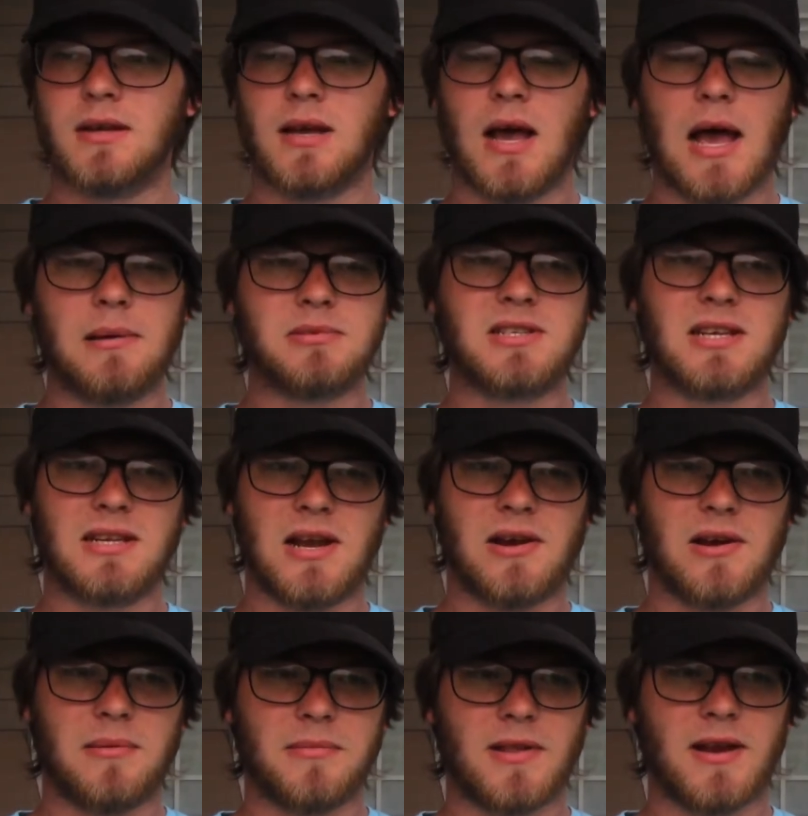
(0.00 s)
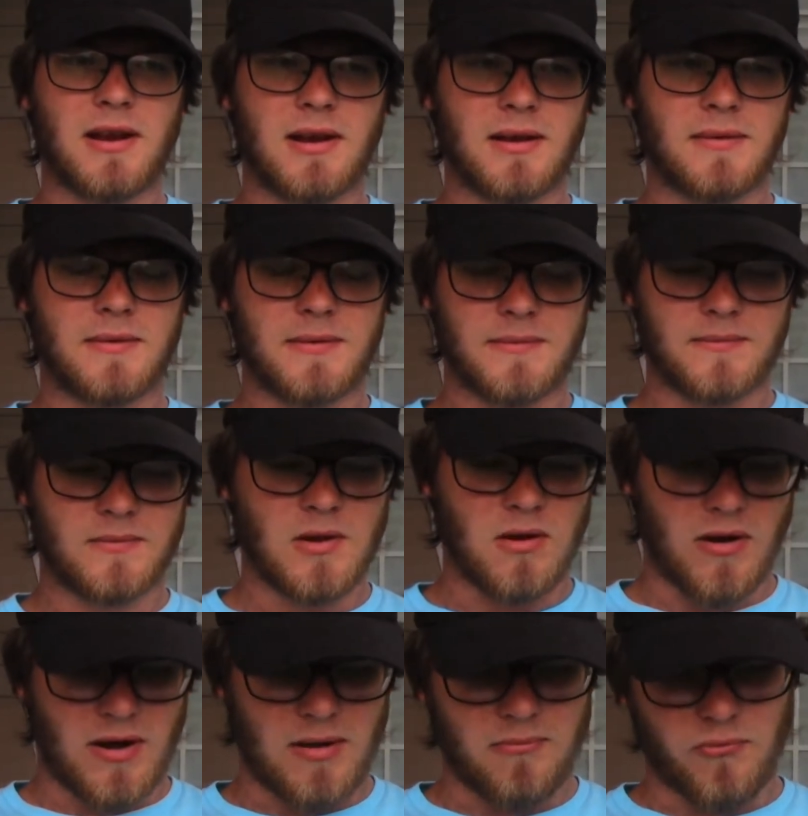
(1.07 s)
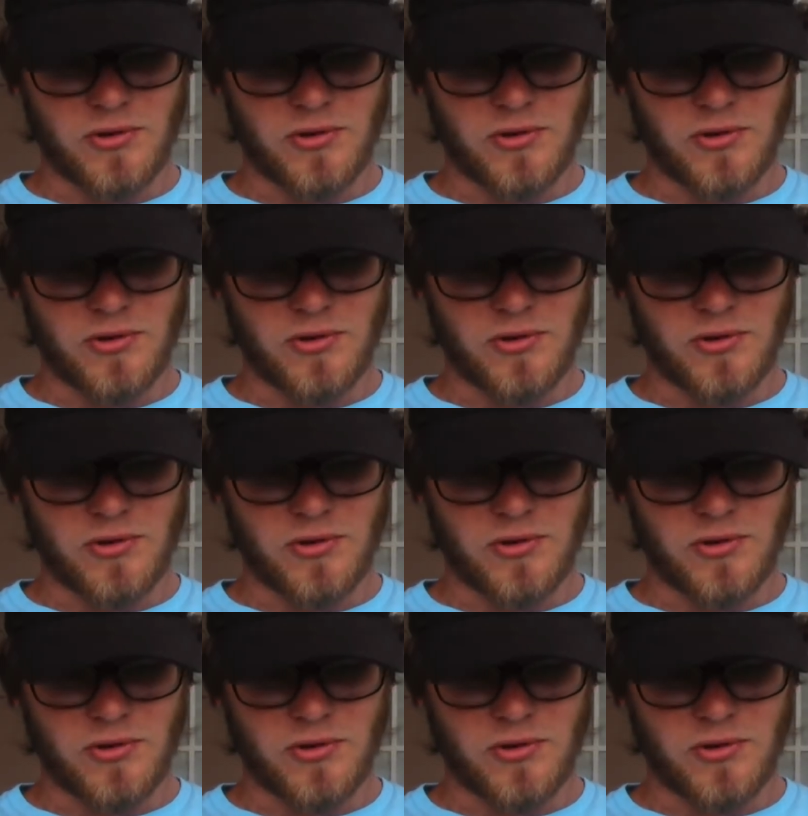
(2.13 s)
I'm sitting there and I'm like, alright, I'm